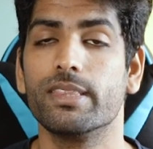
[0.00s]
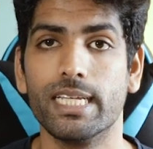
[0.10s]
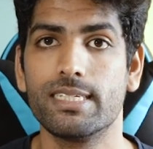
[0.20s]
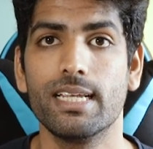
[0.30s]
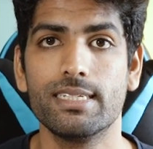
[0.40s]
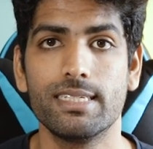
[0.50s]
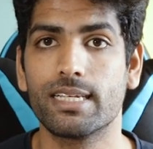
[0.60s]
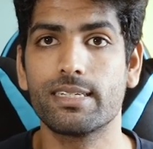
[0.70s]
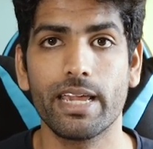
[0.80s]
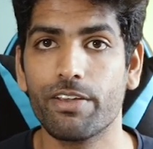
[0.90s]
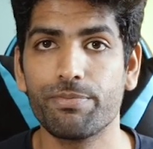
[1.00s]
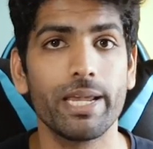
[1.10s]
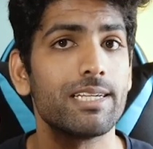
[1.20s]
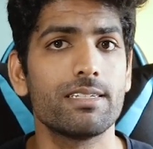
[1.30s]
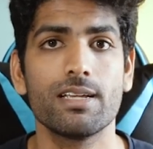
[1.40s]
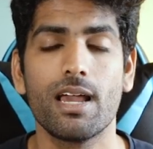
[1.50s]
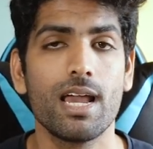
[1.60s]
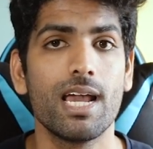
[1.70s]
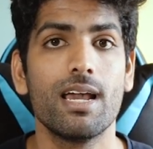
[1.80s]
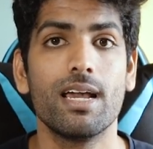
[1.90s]
This is 60 FPS,
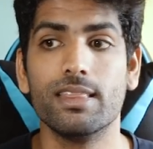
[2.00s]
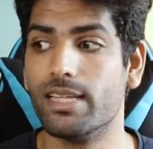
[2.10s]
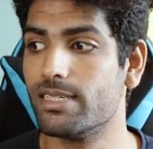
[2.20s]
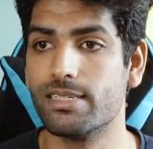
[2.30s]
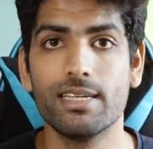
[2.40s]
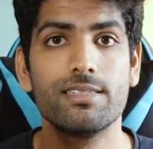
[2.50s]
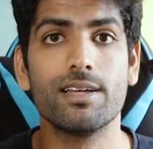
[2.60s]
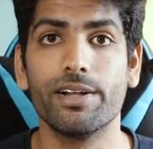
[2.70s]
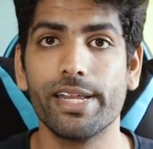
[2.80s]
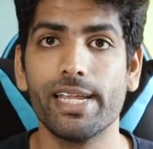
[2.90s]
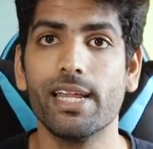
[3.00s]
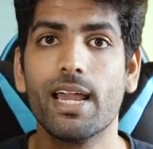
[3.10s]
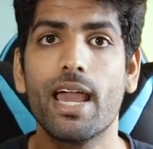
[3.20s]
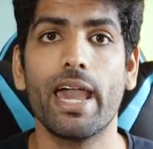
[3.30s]
this is 30,